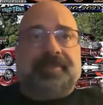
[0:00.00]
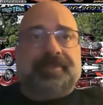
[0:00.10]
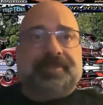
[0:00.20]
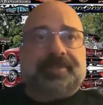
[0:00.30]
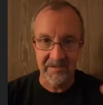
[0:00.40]

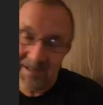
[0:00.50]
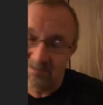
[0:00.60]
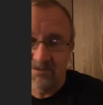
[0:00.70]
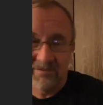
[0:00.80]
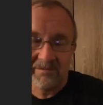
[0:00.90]
Right.
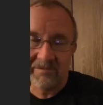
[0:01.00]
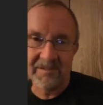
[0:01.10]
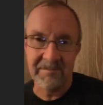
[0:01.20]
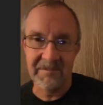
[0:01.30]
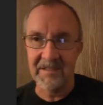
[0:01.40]
Absolutely.
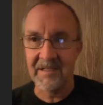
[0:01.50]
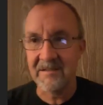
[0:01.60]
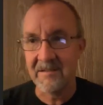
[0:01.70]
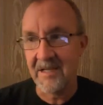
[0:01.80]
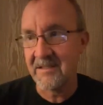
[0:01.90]
I mean, that's
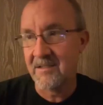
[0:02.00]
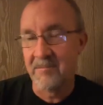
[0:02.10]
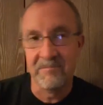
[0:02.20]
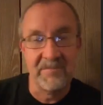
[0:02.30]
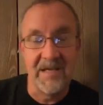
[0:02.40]

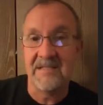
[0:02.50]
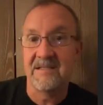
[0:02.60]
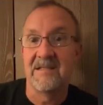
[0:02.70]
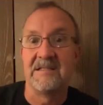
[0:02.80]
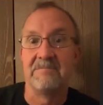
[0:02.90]

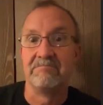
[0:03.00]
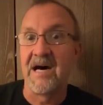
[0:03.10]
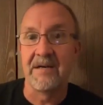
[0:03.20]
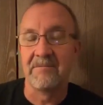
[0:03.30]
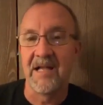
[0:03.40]
the
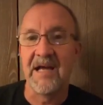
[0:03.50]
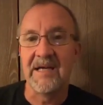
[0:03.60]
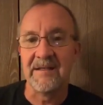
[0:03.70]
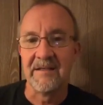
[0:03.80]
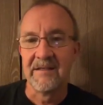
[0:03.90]
bottom line.